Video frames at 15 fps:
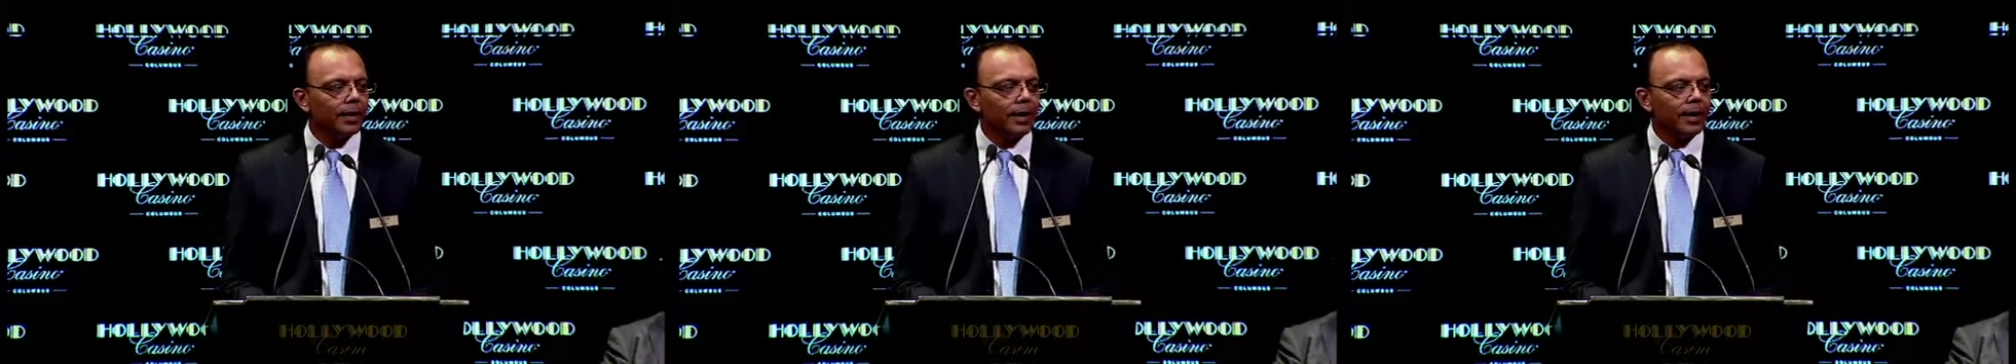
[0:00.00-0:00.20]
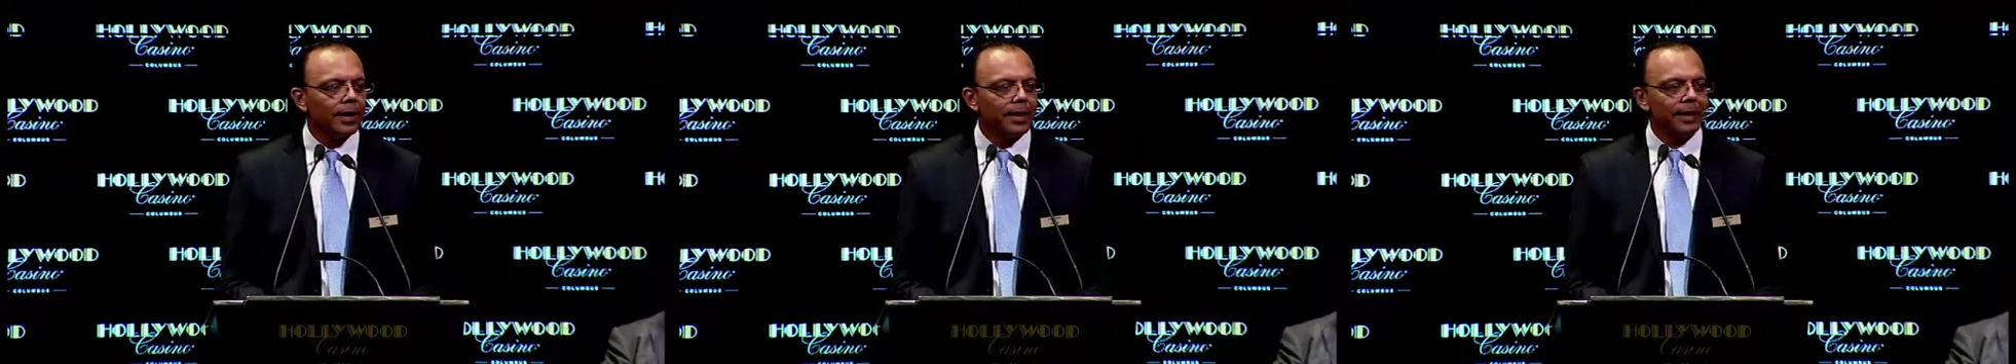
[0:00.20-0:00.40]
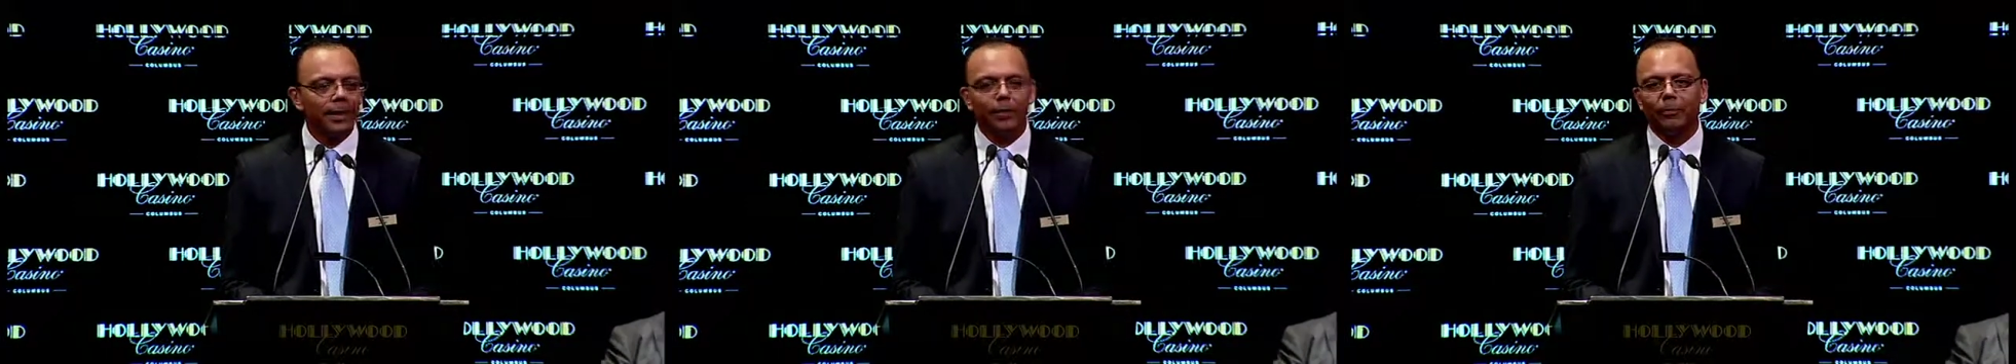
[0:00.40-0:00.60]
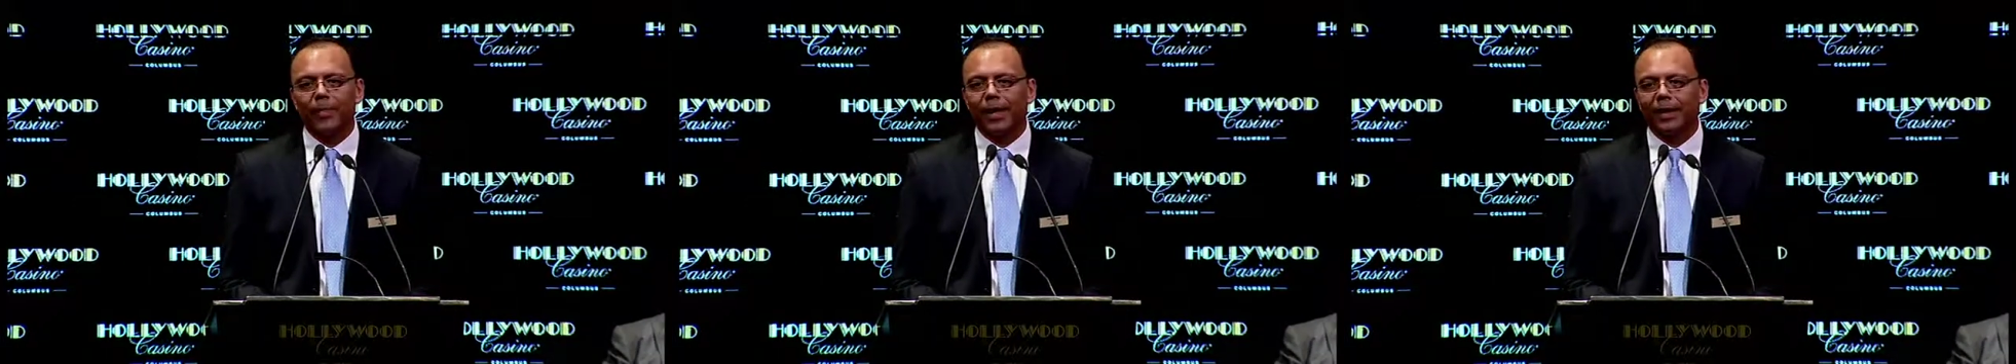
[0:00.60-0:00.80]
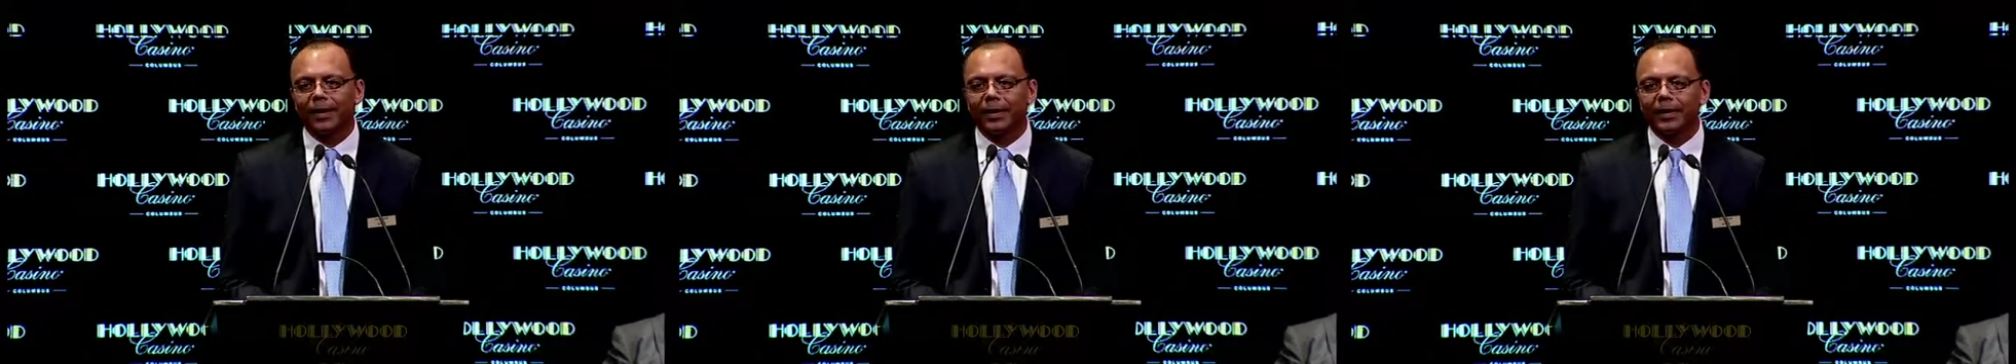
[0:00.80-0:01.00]
he came
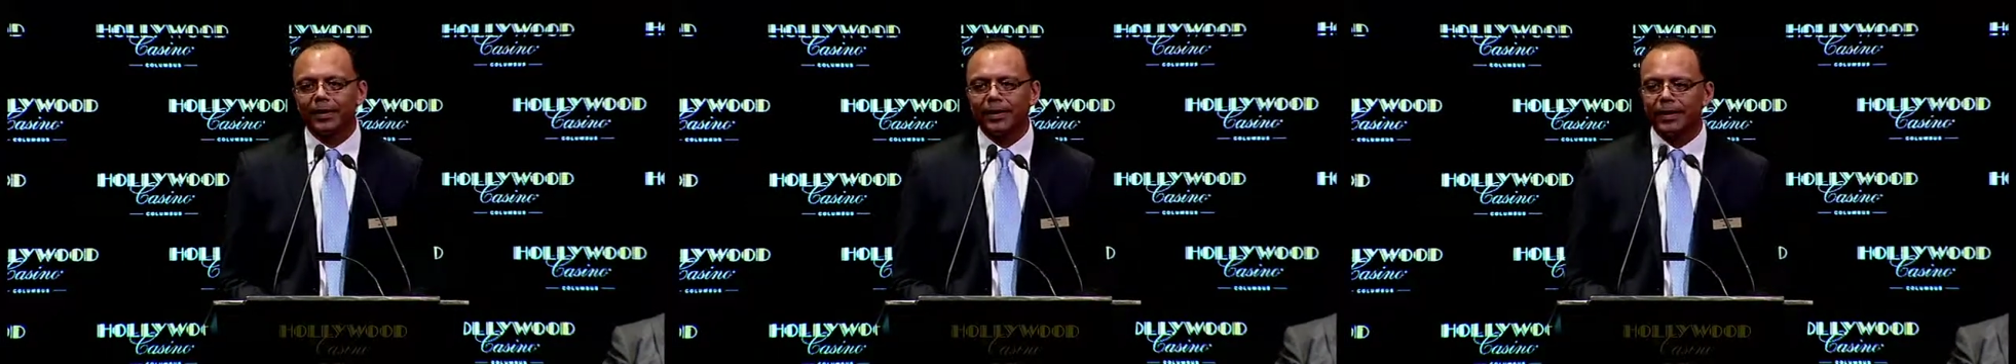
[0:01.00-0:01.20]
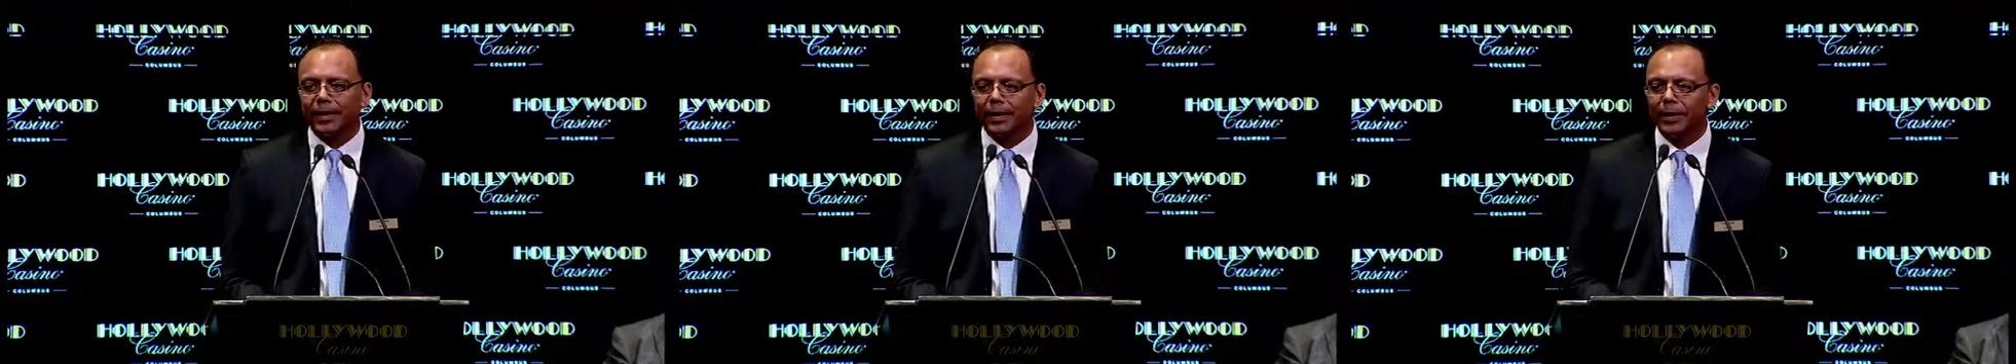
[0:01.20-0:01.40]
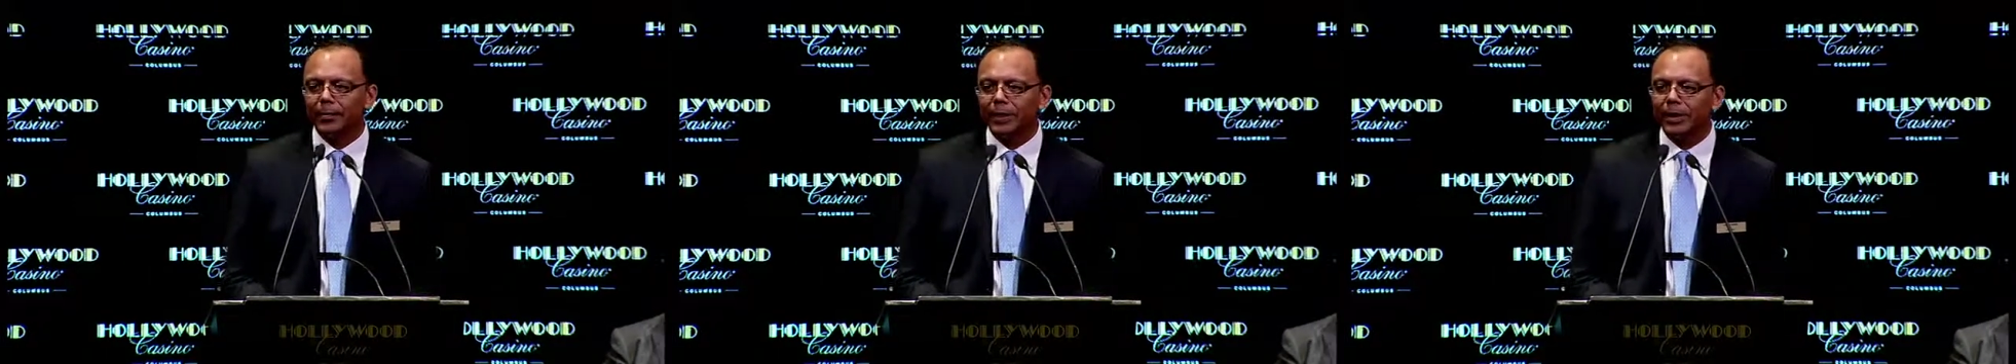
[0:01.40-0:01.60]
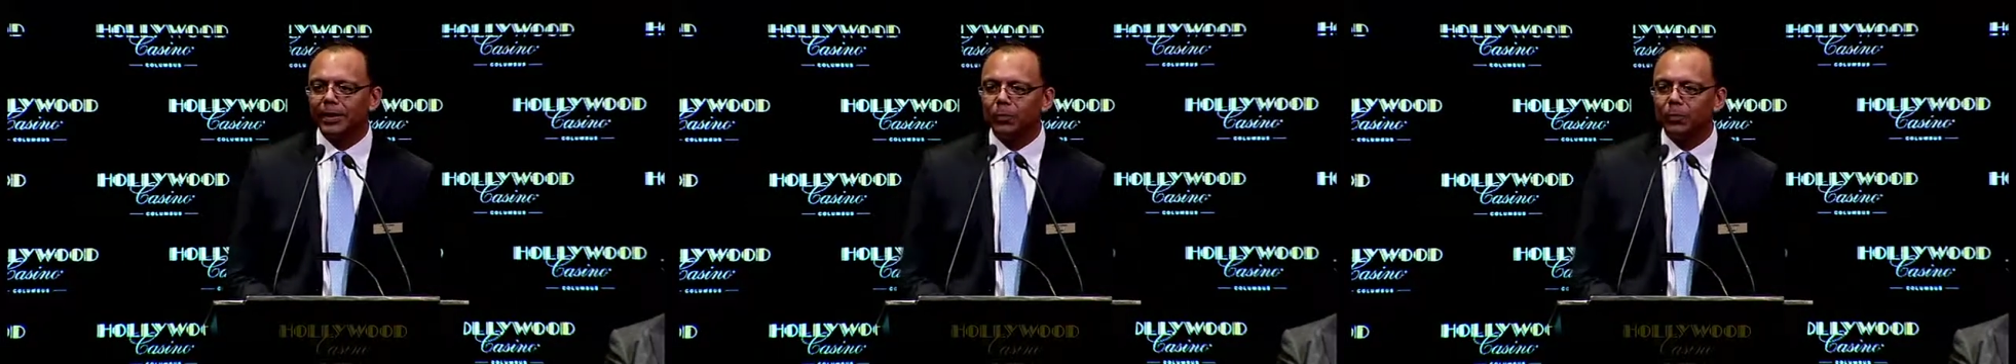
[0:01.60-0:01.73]
back and he said, Amit,